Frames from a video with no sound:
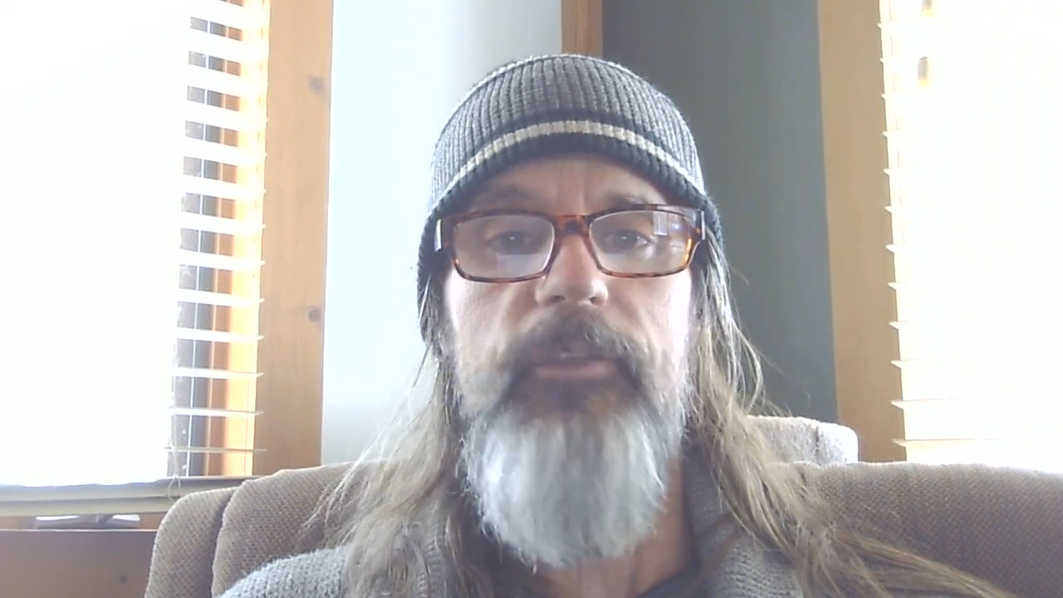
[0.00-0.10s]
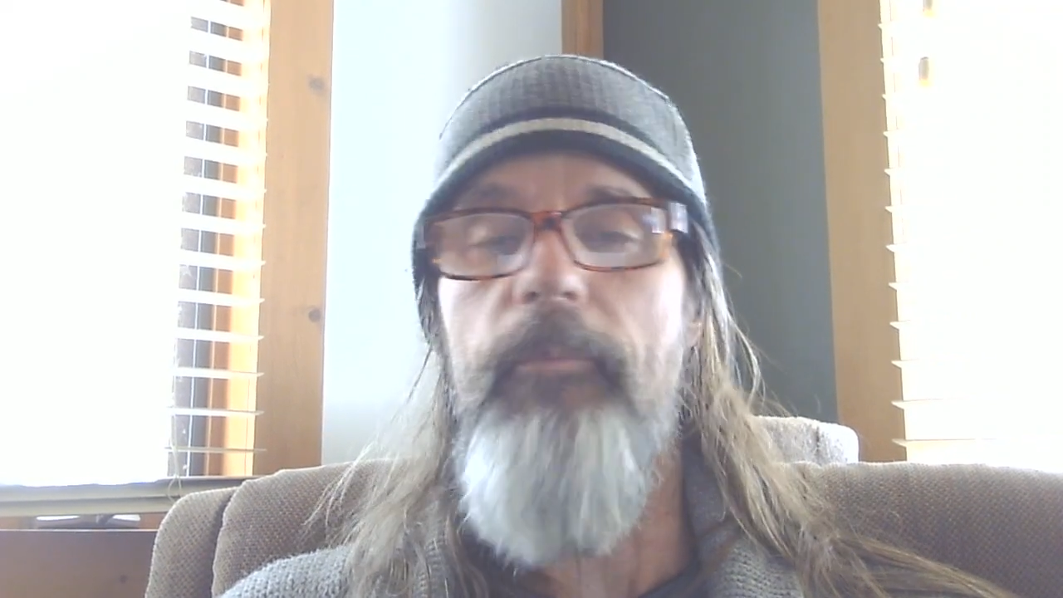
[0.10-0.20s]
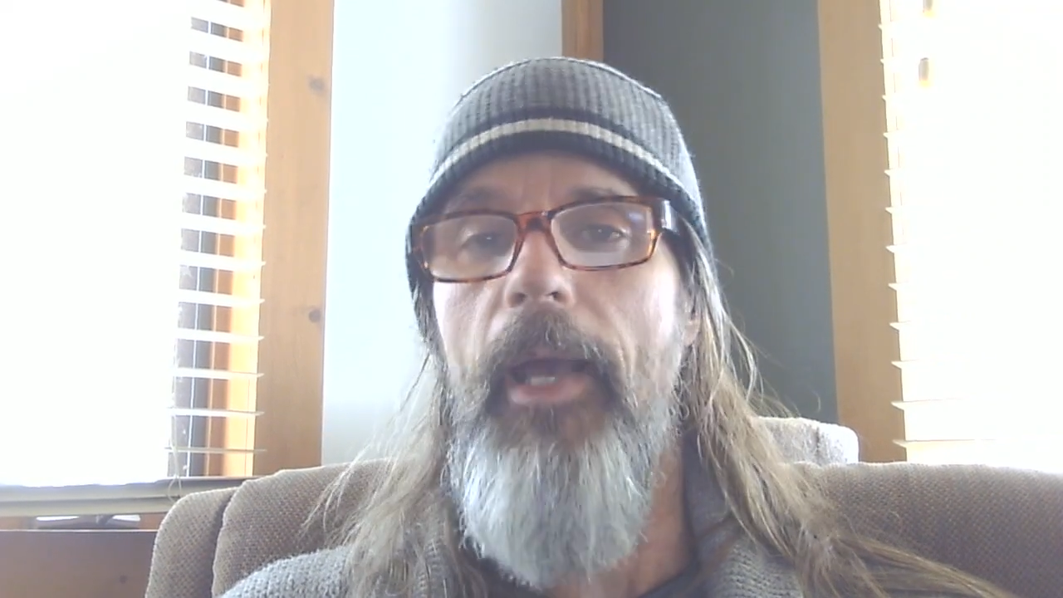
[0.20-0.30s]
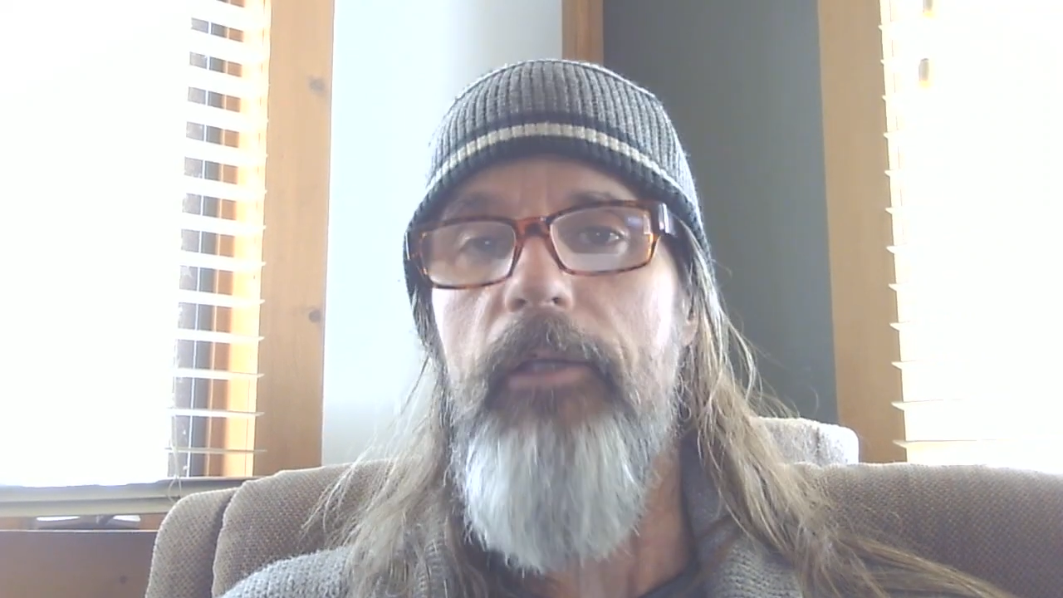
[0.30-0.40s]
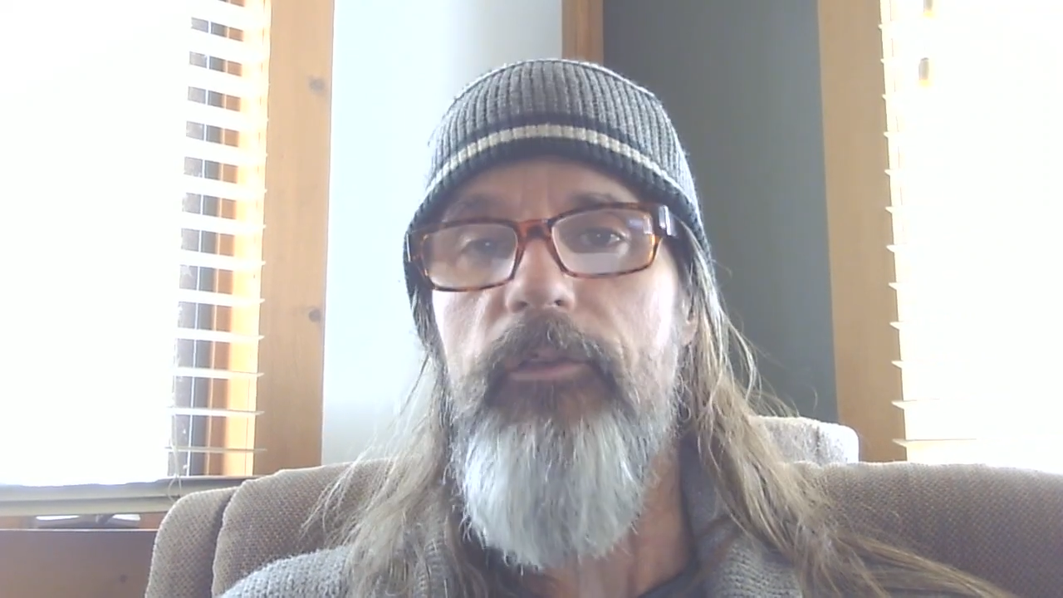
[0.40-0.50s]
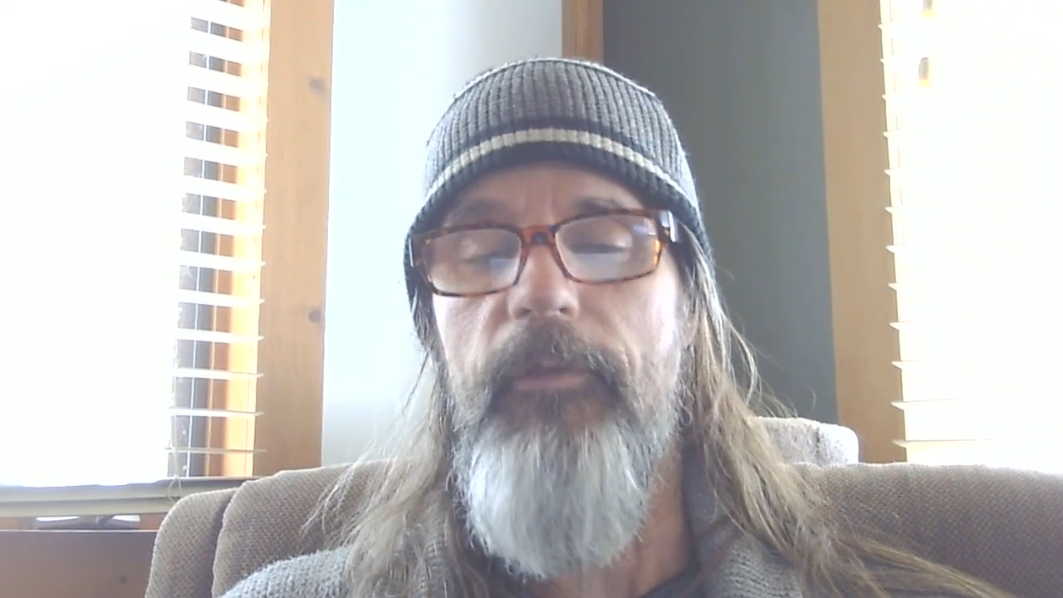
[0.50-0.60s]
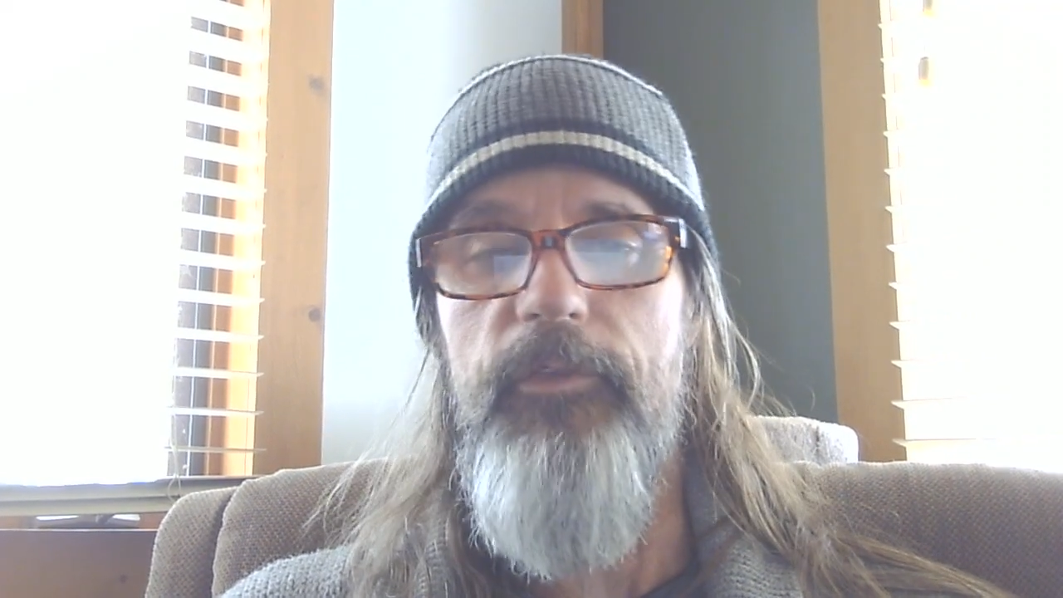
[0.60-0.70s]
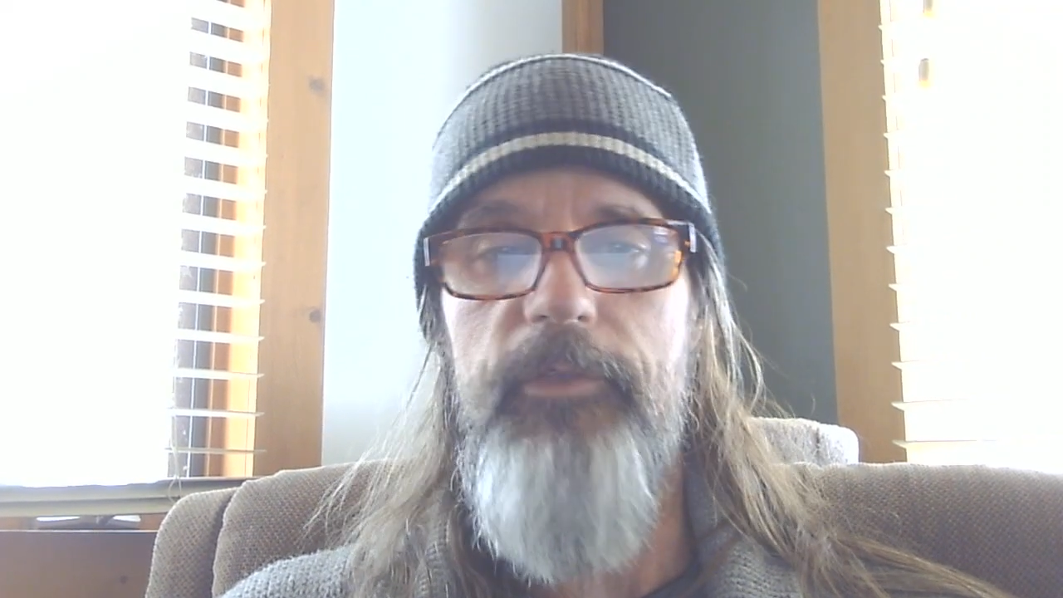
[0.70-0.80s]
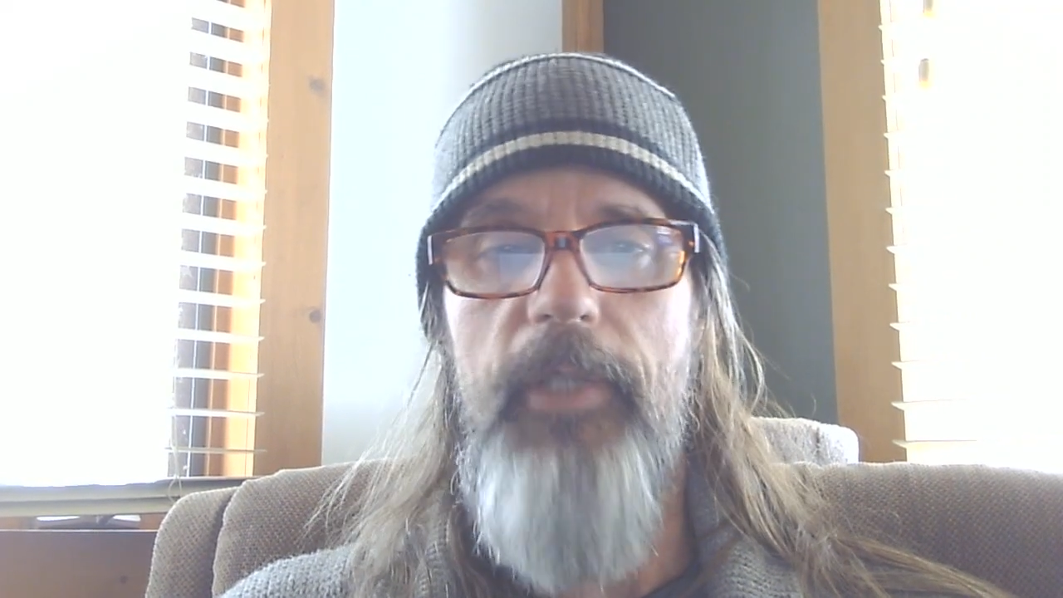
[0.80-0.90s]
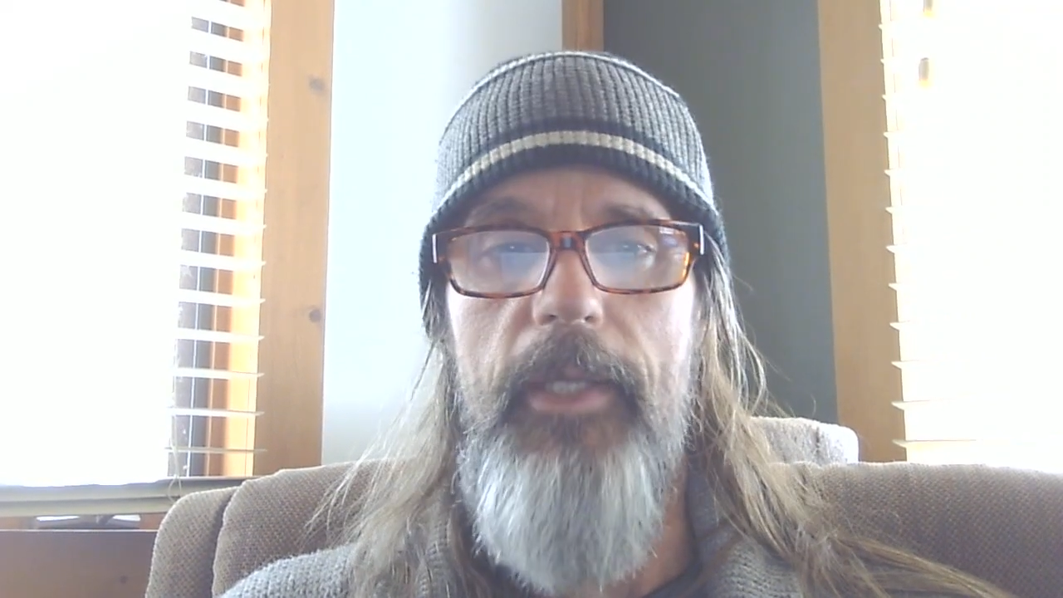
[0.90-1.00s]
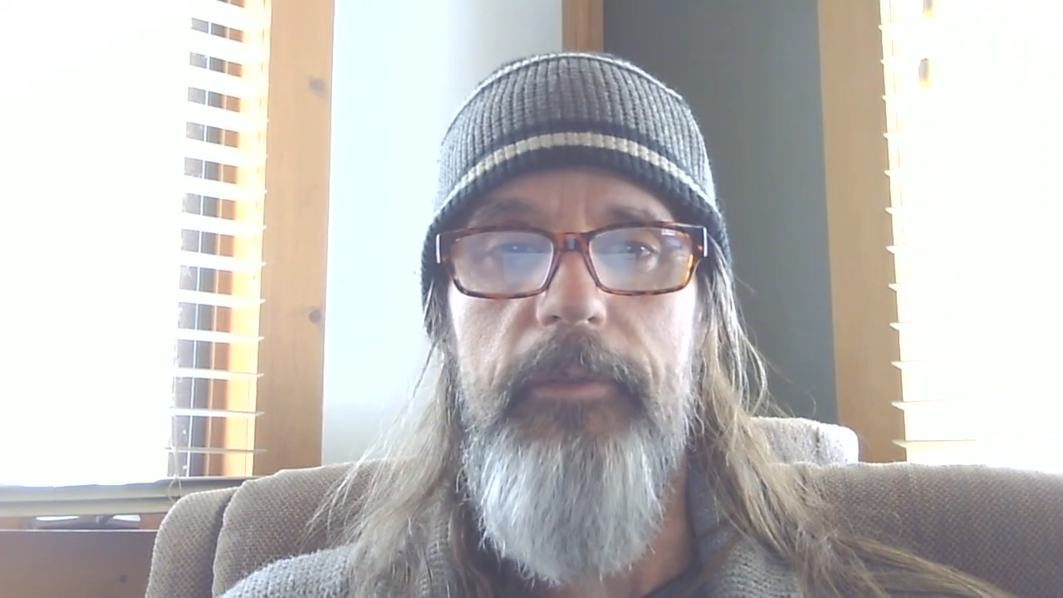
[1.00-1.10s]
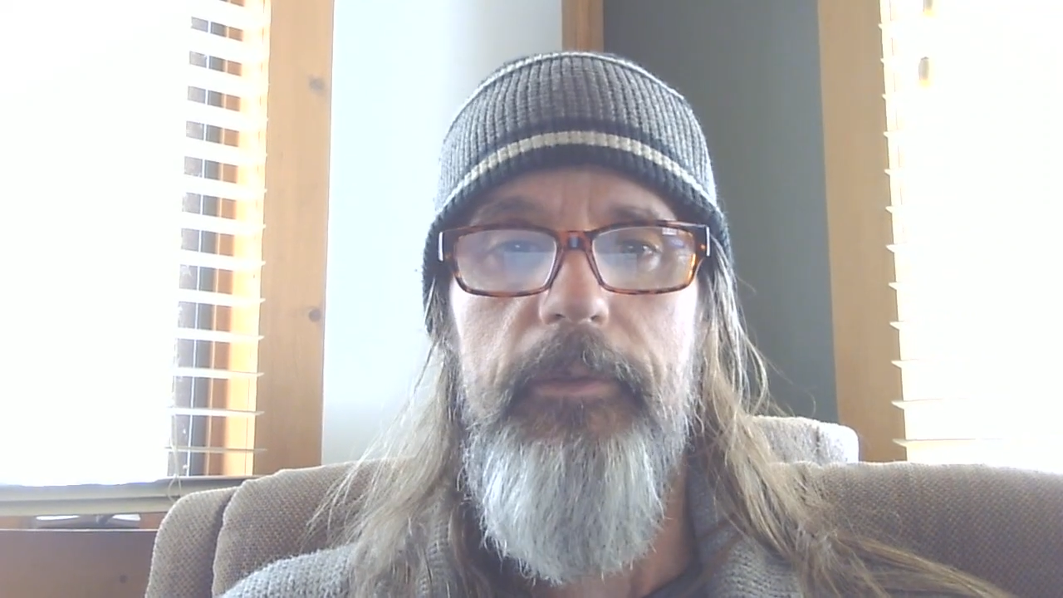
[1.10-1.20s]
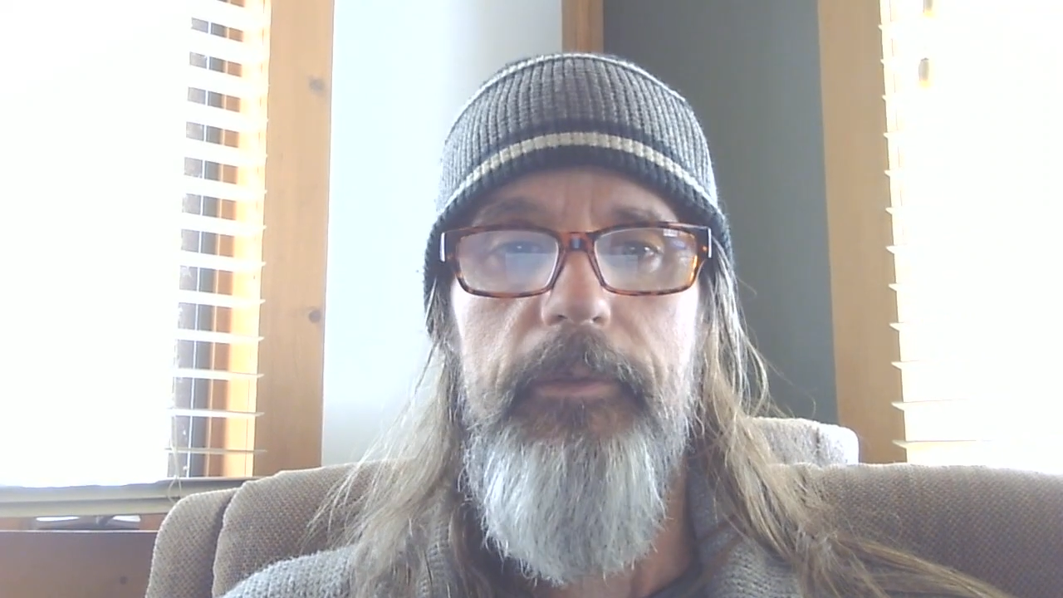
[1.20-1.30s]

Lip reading: and matters of the state.